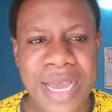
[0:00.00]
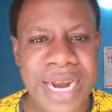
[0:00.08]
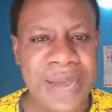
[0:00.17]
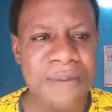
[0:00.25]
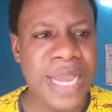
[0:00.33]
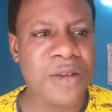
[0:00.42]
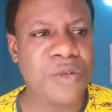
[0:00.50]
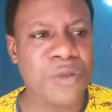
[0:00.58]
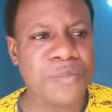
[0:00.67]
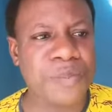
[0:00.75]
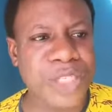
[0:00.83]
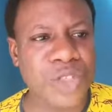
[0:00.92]
And I'm like,
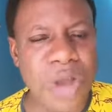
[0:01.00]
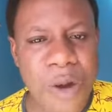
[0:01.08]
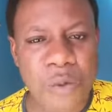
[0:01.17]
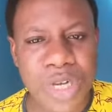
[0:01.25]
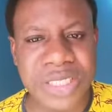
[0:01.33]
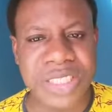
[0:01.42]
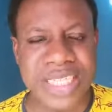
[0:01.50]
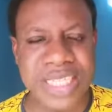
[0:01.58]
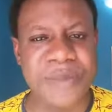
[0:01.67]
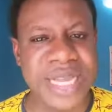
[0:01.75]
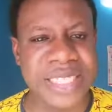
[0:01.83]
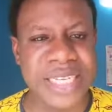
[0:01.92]
please go and watch
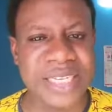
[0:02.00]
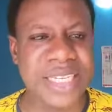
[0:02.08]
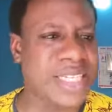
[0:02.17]
this message.